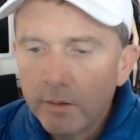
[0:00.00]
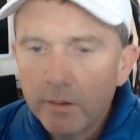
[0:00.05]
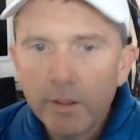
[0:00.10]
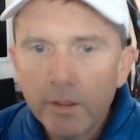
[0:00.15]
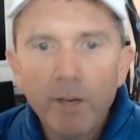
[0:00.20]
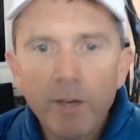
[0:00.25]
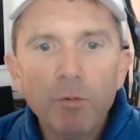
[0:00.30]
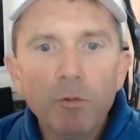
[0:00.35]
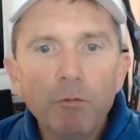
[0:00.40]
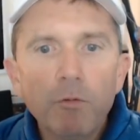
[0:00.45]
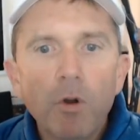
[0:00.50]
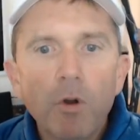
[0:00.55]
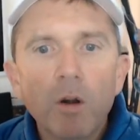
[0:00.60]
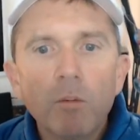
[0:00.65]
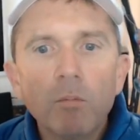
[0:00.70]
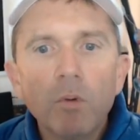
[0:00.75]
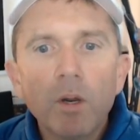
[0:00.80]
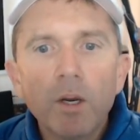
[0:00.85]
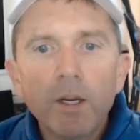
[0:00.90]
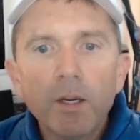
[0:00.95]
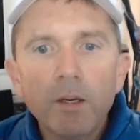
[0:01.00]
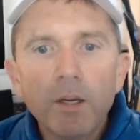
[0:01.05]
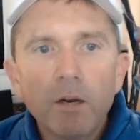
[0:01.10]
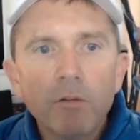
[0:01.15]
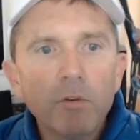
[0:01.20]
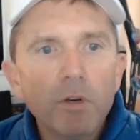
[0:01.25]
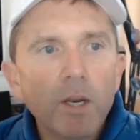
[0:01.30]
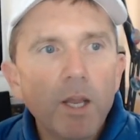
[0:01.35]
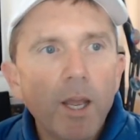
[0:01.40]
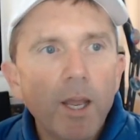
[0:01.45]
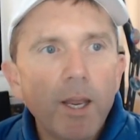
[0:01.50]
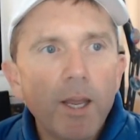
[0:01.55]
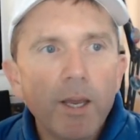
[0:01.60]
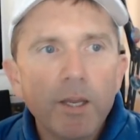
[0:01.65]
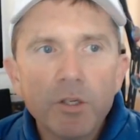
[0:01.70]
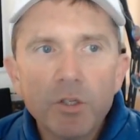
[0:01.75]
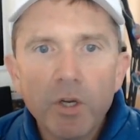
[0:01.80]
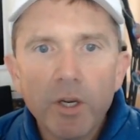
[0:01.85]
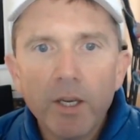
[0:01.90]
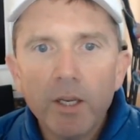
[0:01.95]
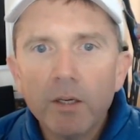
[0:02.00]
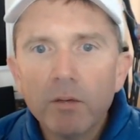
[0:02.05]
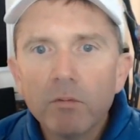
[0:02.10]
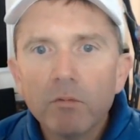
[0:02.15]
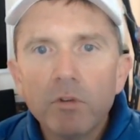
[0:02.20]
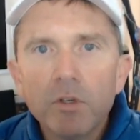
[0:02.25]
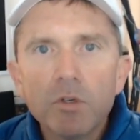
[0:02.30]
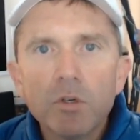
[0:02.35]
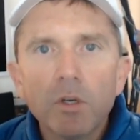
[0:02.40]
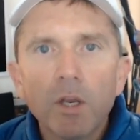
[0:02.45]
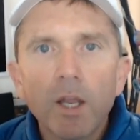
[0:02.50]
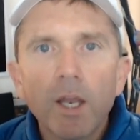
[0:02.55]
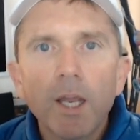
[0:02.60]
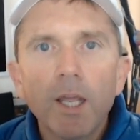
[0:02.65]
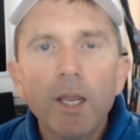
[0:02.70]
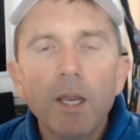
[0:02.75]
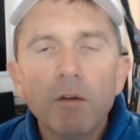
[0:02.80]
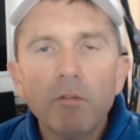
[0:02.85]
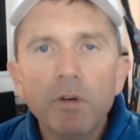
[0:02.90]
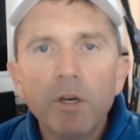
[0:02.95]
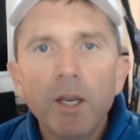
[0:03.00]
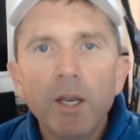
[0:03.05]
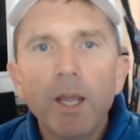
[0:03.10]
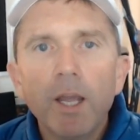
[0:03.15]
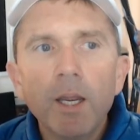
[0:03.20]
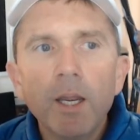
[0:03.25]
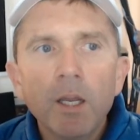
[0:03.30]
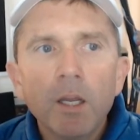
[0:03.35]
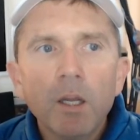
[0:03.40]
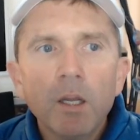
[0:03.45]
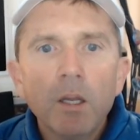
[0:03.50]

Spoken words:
the farm running every day. I check it vigilantly every day.